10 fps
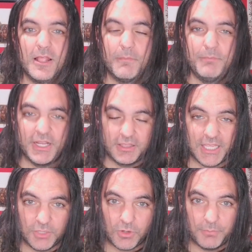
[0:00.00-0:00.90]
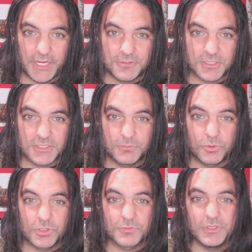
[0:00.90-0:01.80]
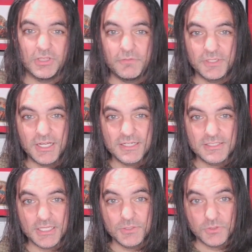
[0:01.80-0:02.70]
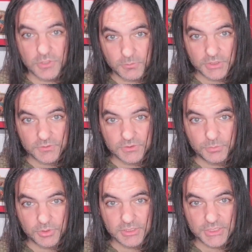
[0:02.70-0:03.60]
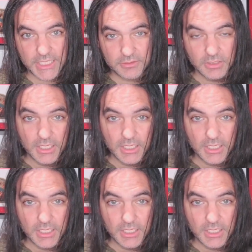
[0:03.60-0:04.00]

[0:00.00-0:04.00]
Big thank you to our Patreon supporters. We love you guys. Thank you so much for supporting the channel.